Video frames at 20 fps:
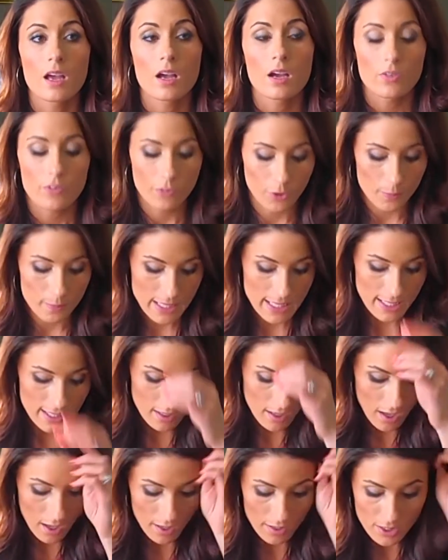for me,
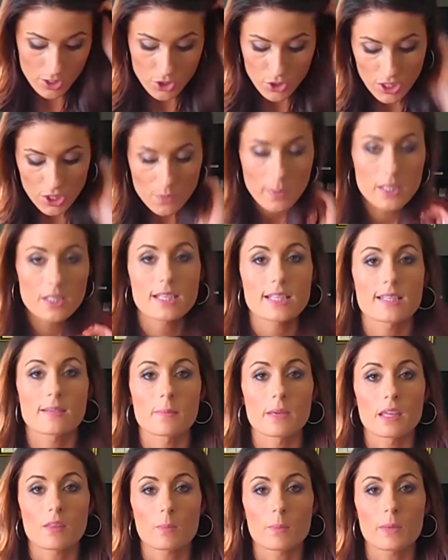the stretch marks is a
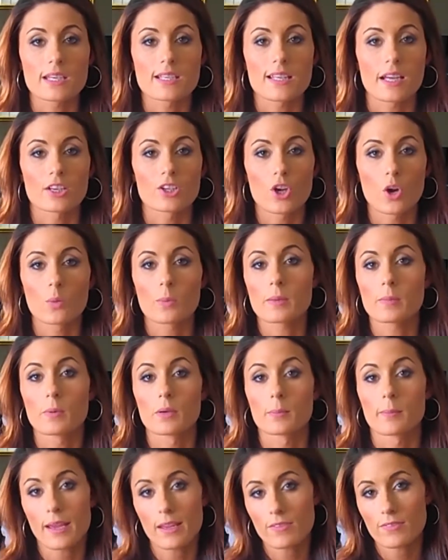myth because I know people
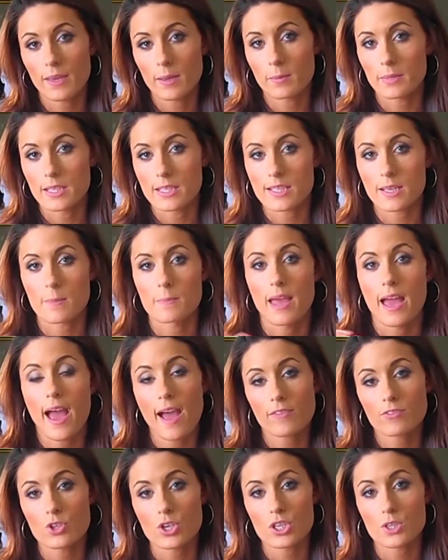in my family, some that
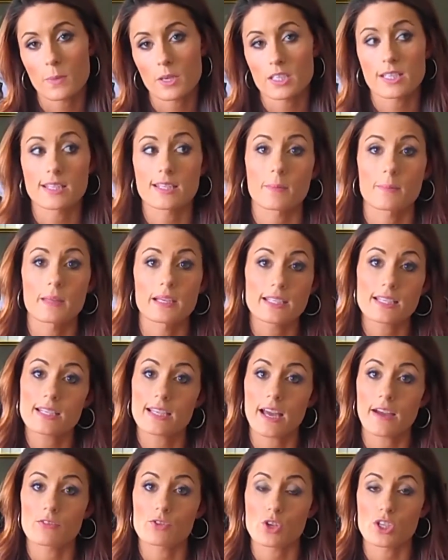have stretch marks and some that didn't
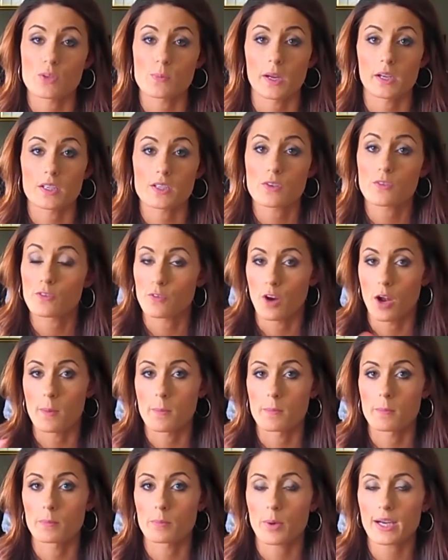have stretch marks
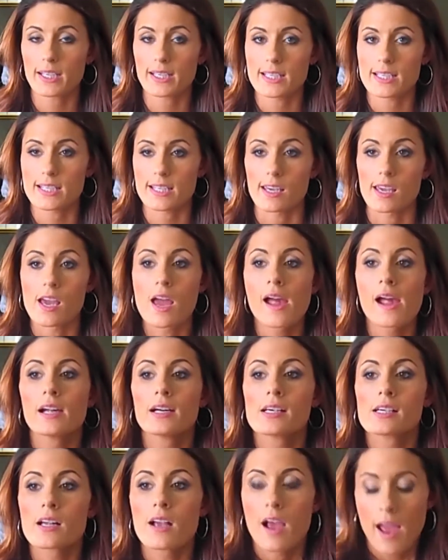from pregnancy.
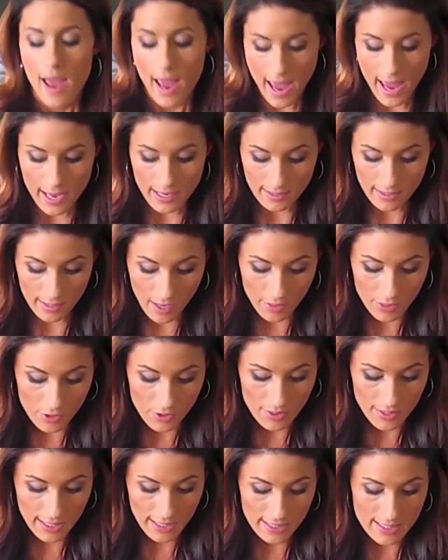And another
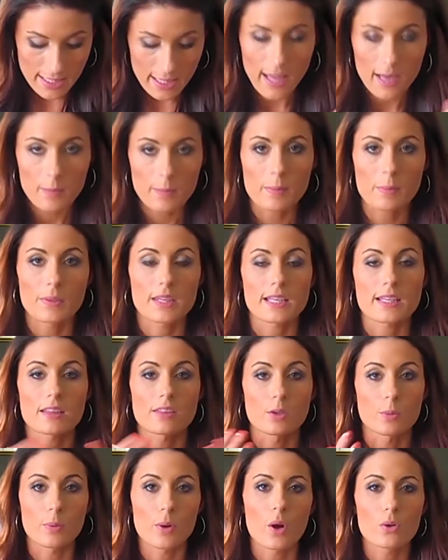thing is a lot of people think that
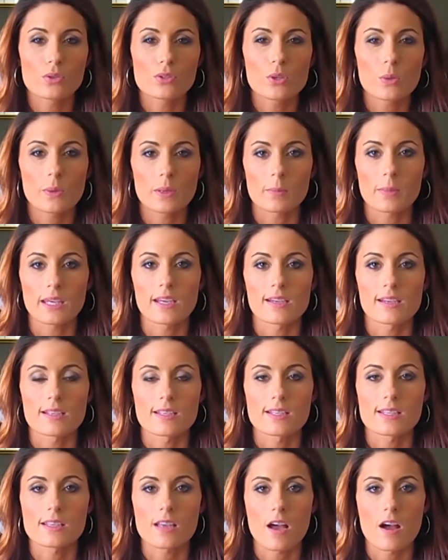they're prone to it
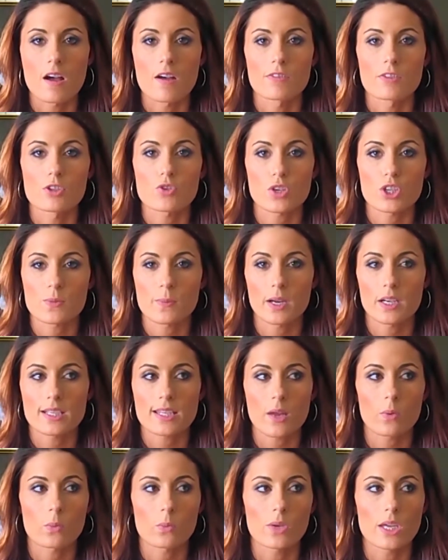because of the stretch marks
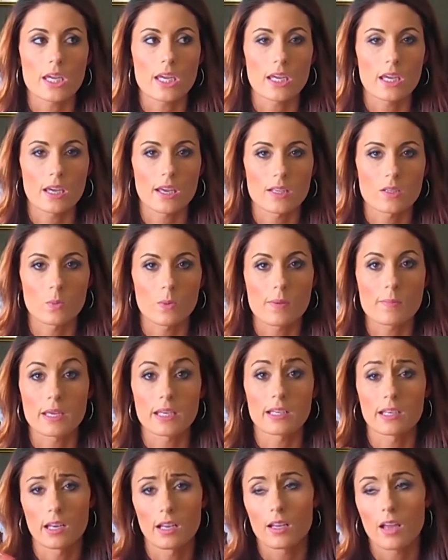that we as
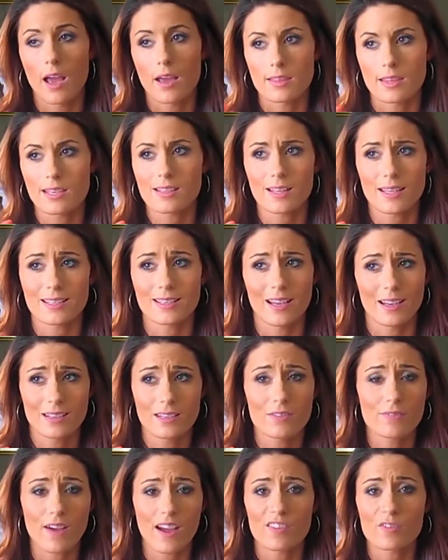women, I think like
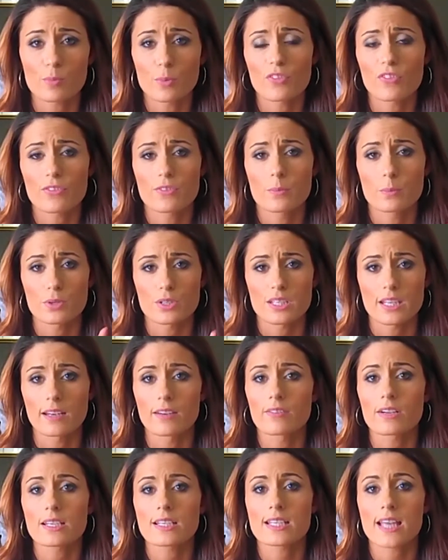95% of
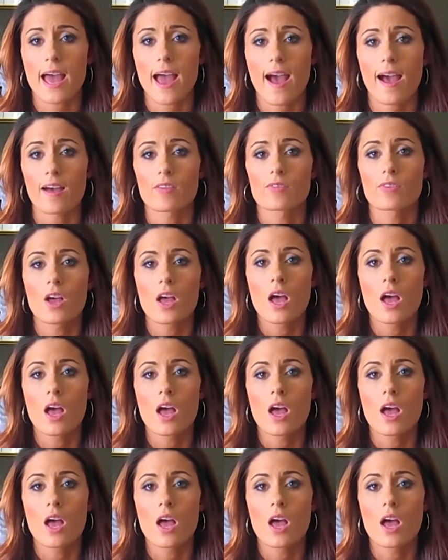us have